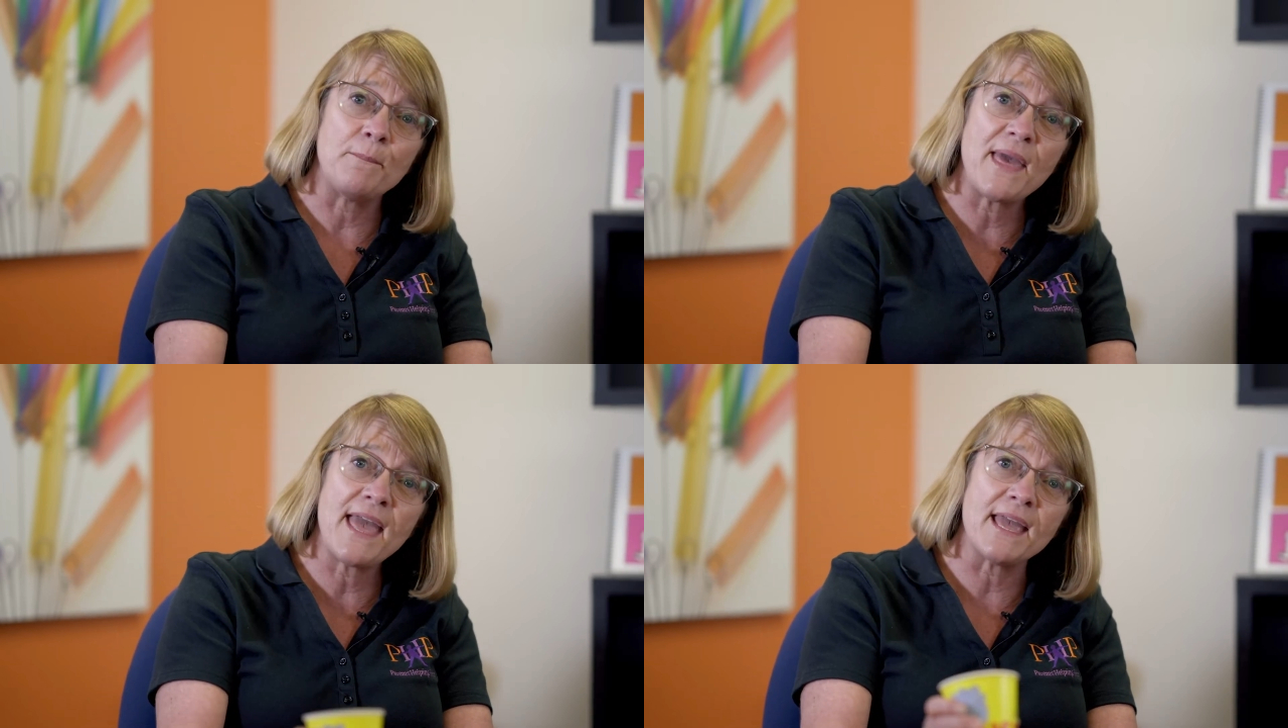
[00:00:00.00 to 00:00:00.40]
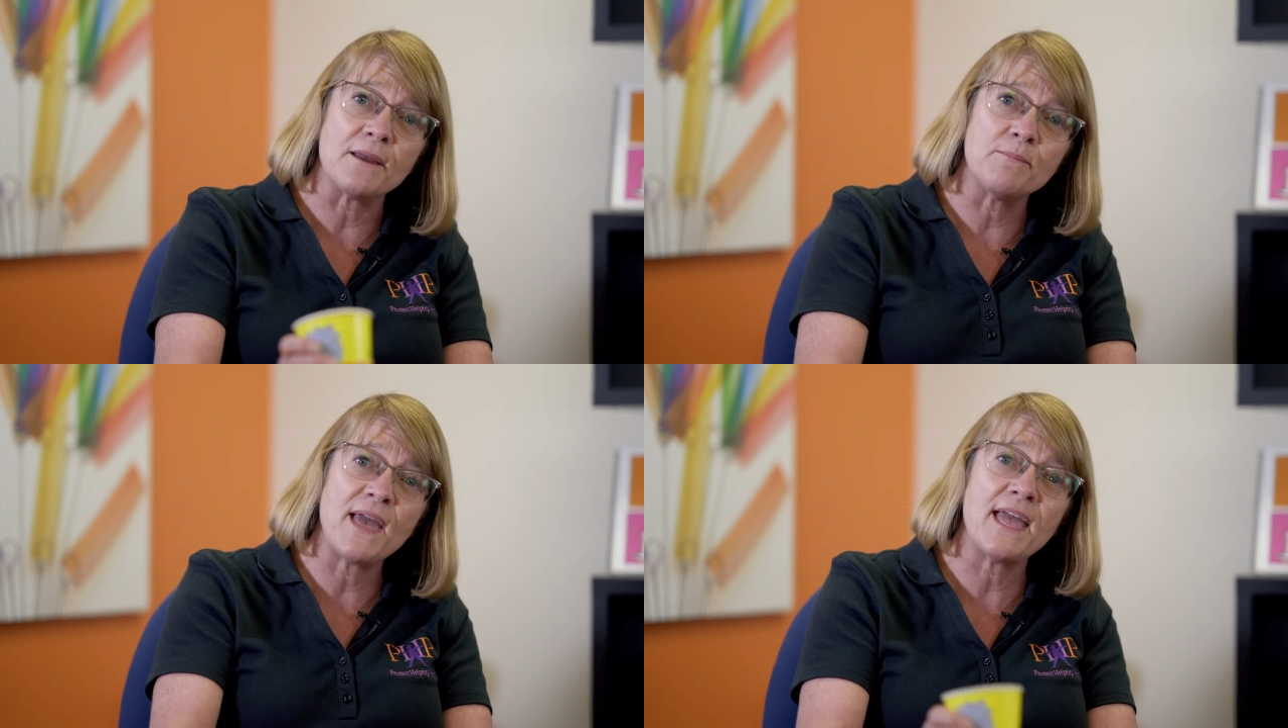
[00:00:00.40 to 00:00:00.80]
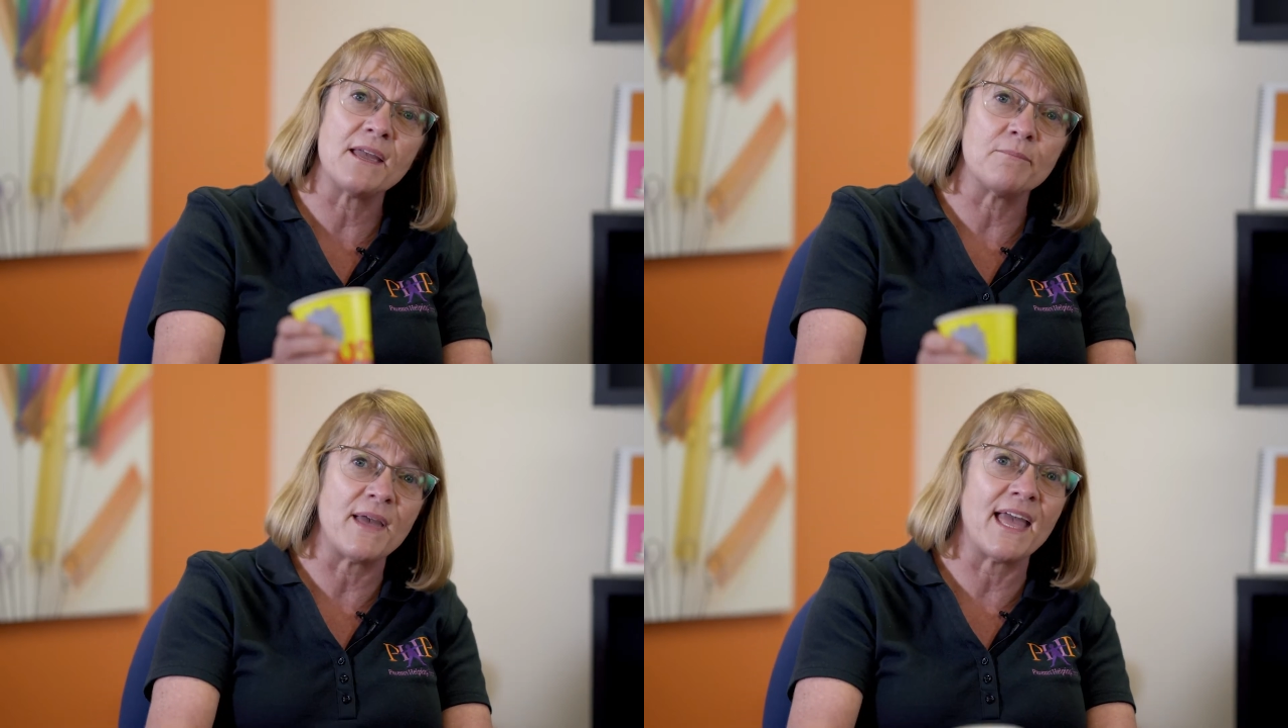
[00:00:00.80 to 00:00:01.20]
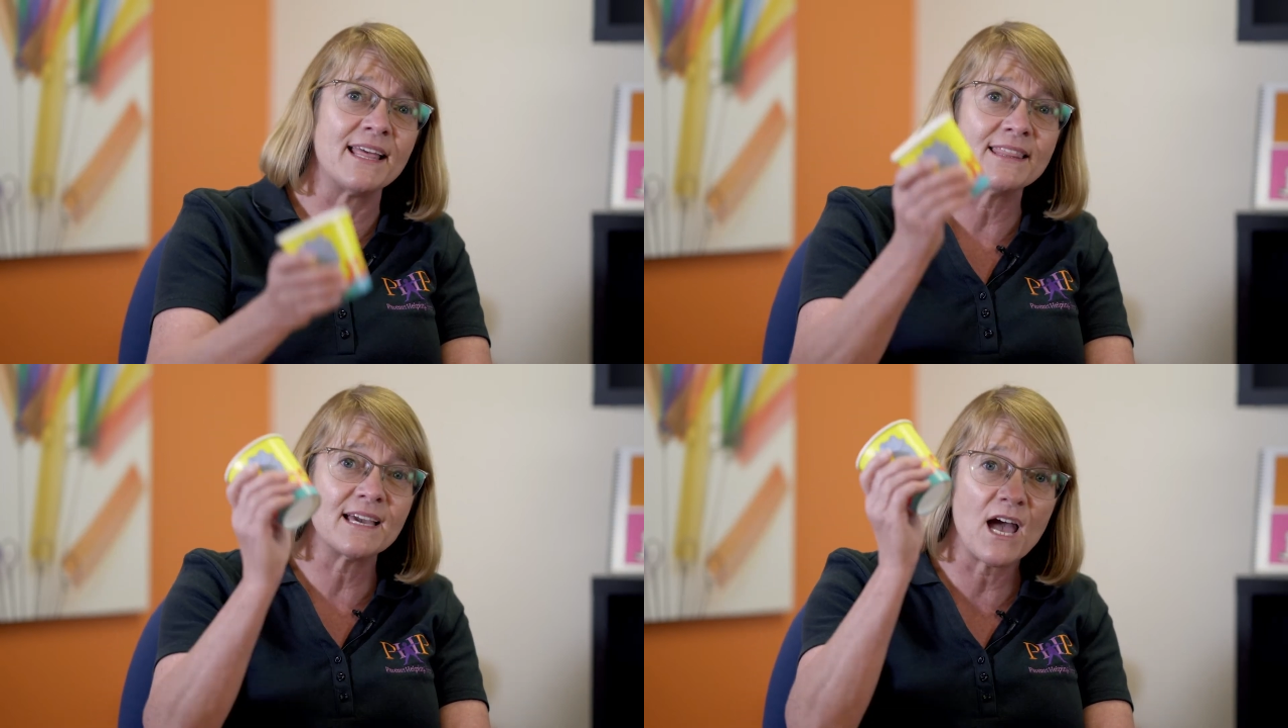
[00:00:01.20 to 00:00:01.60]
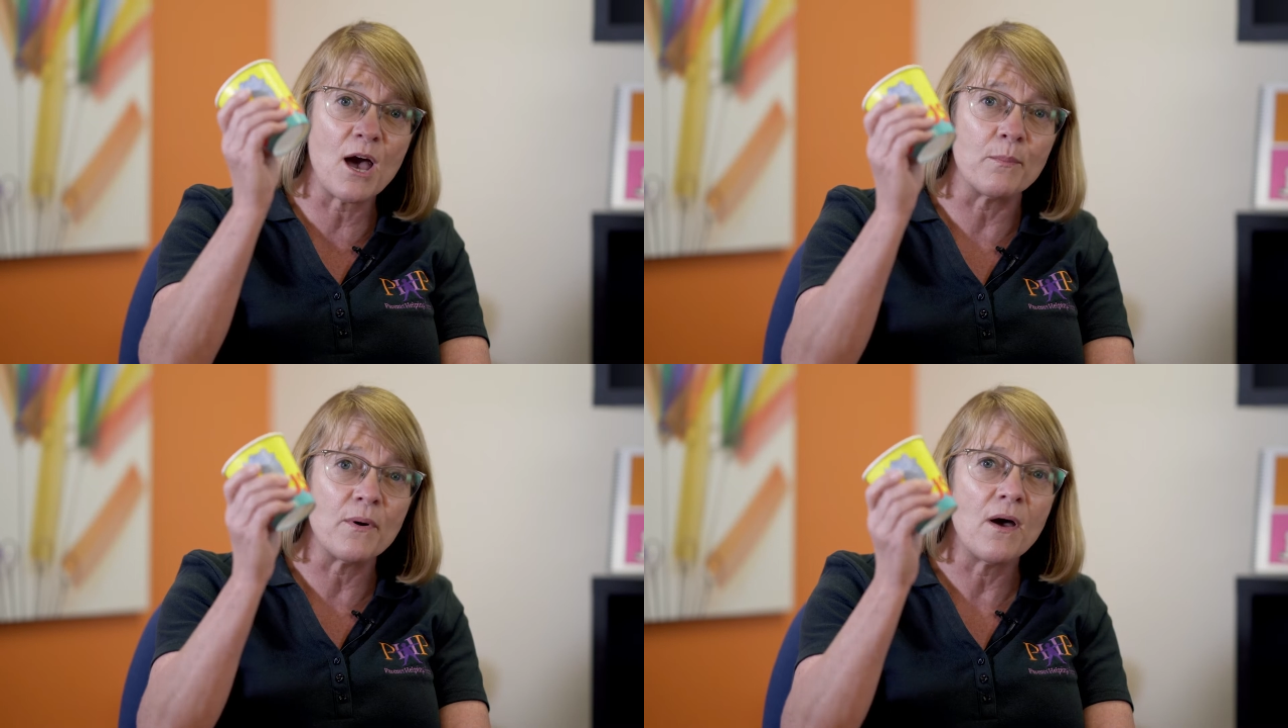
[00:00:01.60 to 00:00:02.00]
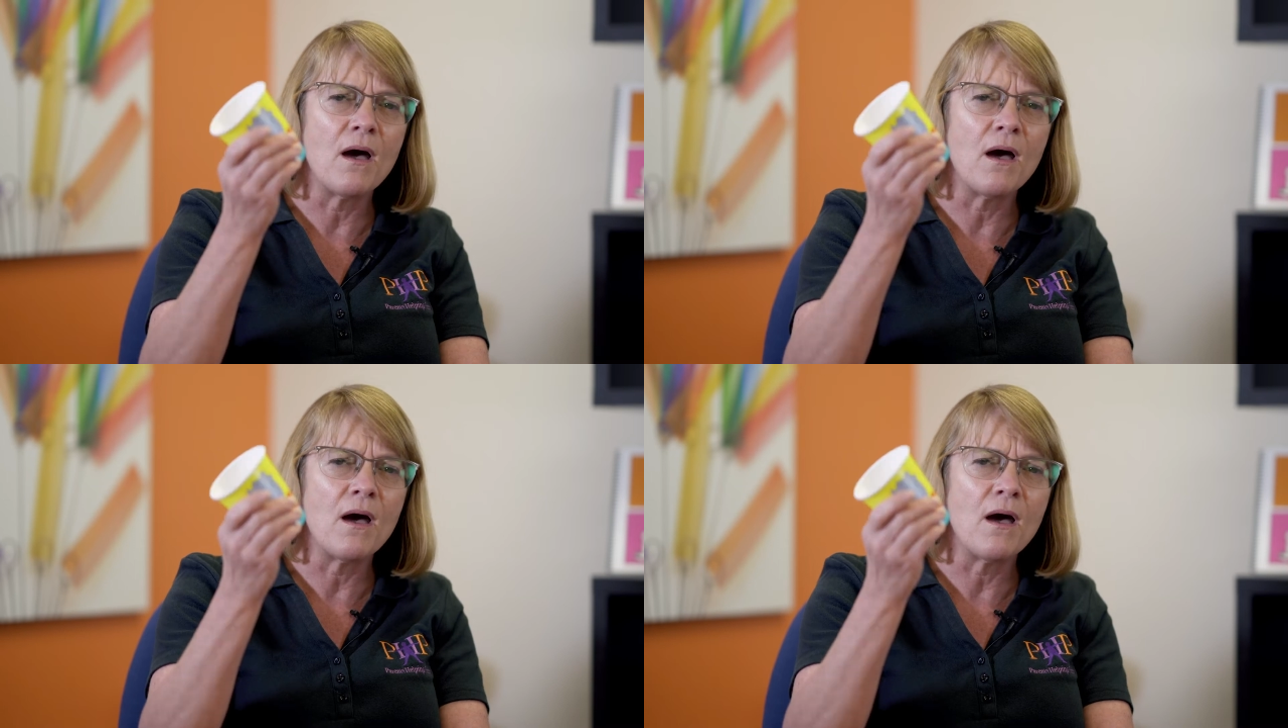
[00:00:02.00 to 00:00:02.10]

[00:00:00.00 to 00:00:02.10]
Bang, bang, bang the cup.